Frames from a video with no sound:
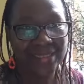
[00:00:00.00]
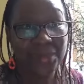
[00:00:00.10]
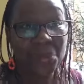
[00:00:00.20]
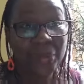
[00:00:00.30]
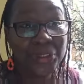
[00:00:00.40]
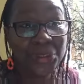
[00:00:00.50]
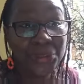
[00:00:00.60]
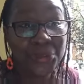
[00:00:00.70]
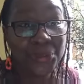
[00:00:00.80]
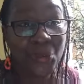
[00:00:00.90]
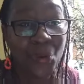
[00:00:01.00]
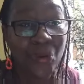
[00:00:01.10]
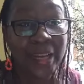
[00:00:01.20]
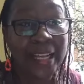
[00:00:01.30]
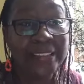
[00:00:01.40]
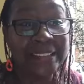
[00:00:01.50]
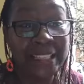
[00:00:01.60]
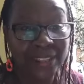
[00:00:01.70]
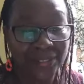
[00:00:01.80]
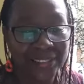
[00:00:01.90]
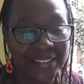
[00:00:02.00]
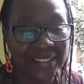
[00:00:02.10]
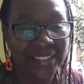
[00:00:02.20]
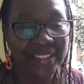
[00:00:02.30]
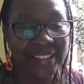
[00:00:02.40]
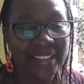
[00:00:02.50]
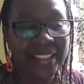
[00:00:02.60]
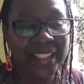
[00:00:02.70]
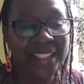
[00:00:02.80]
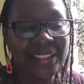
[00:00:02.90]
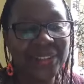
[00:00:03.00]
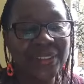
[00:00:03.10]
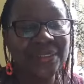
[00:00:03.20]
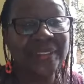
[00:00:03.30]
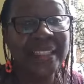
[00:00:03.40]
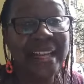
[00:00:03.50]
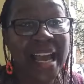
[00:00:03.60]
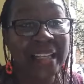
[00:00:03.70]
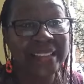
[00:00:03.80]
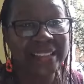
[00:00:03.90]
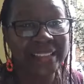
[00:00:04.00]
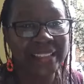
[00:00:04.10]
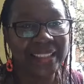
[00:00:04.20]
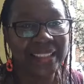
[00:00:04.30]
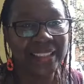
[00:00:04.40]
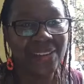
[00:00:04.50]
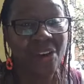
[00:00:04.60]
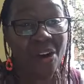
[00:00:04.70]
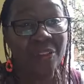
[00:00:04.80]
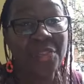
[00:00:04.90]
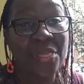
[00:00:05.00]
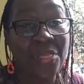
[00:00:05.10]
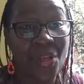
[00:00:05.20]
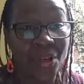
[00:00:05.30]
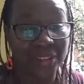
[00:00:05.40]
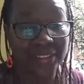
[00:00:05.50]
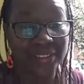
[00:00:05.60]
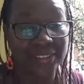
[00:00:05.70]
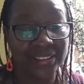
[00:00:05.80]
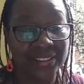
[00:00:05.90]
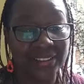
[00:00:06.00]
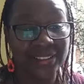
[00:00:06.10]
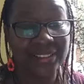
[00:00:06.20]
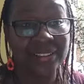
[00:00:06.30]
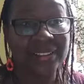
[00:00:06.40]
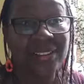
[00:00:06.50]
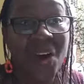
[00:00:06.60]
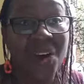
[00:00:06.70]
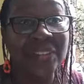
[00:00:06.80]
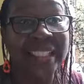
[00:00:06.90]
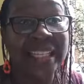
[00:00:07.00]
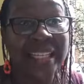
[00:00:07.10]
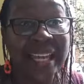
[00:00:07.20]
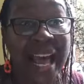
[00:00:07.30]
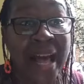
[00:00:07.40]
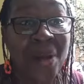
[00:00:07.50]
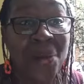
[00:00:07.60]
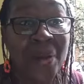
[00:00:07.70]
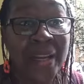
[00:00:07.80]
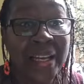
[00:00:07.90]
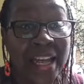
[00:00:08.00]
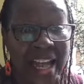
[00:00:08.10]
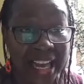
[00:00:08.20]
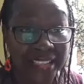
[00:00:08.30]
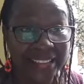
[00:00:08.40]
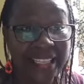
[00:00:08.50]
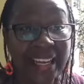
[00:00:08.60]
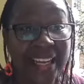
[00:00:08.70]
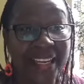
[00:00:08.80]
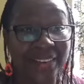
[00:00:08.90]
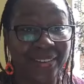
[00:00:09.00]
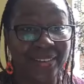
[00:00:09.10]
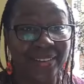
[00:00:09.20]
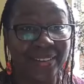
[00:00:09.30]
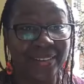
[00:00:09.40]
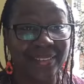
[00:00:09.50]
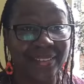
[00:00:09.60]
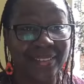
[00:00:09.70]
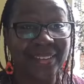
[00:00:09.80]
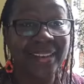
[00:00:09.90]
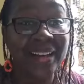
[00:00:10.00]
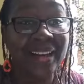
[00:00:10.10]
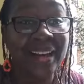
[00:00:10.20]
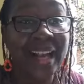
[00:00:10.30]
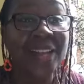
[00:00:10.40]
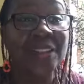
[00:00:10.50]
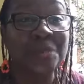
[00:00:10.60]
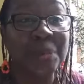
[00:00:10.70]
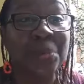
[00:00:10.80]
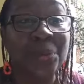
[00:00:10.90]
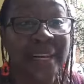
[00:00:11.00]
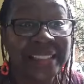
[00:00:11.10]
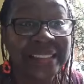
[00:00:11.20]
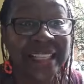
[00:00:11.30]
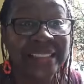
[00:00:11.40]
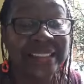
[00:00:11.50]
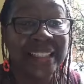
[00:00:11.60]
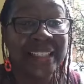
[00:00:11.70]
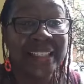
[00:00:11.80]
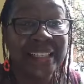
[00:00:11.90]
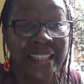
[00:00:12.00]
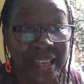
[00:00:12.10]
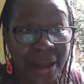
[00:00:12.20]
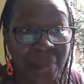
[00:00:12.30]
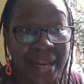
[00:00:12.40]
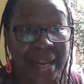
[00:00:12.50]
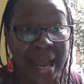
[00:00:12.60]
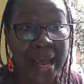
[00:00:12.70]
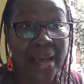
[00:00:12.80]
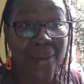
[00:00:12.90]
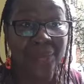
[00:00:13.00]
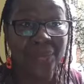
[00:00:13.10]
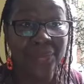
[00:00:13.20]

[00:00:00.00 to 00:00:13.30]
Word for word: but we should call ourselves into the reality of thought of the now and here. Let us be present in our now.